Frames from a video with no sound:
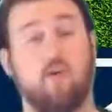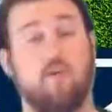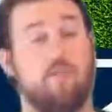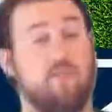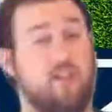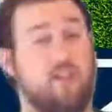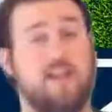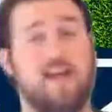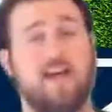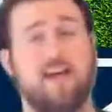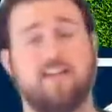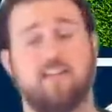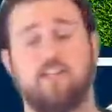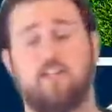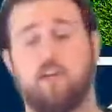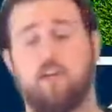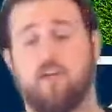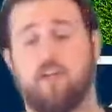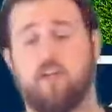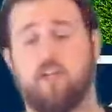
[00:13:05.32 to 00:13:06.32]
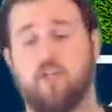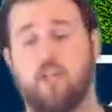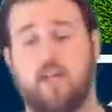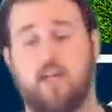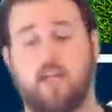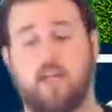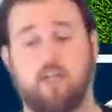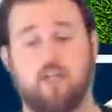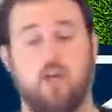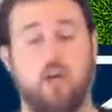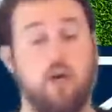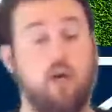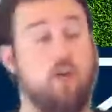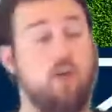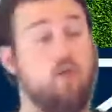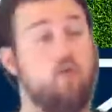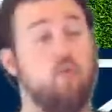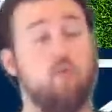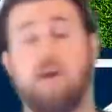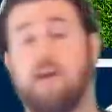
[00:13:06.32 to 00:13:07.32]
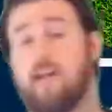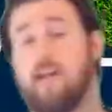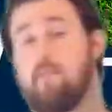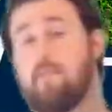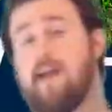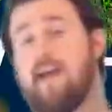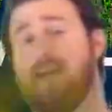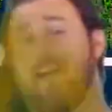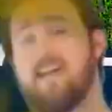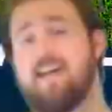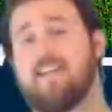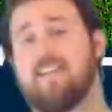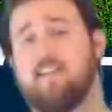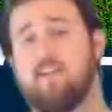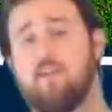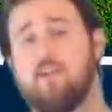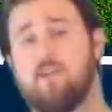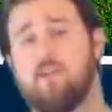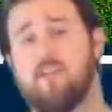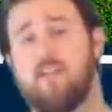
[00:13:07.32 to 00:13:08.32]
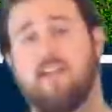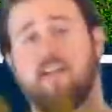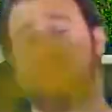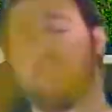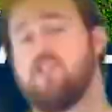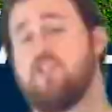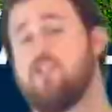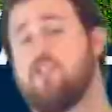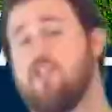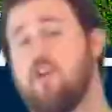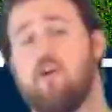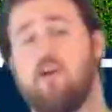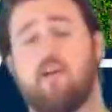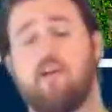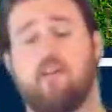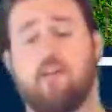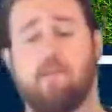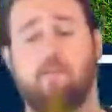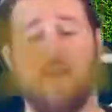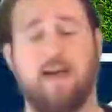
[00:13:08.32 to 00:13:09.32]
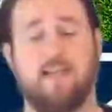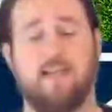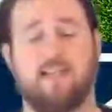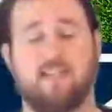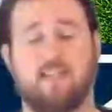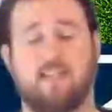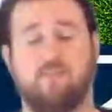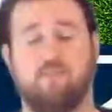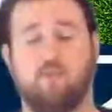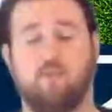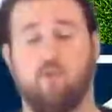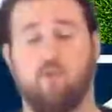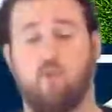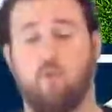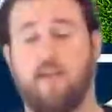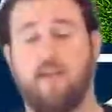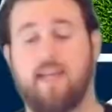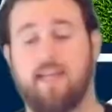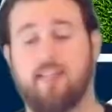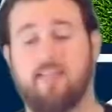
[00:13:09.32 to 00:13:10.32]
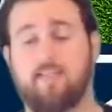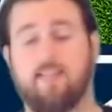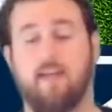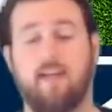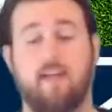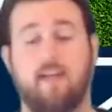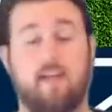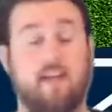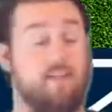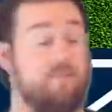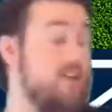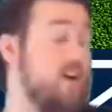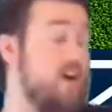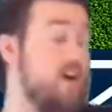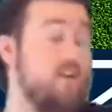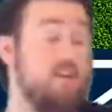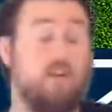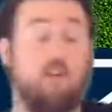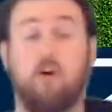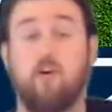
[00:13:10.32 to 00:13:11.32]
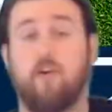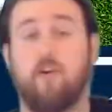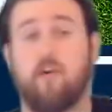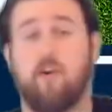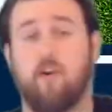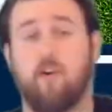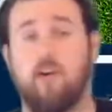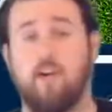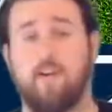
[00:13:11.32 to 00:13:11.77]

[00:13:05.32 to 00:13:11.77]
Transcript: over the last year and change. The running back hasn't looked like a star in the past several weeks, if not longer.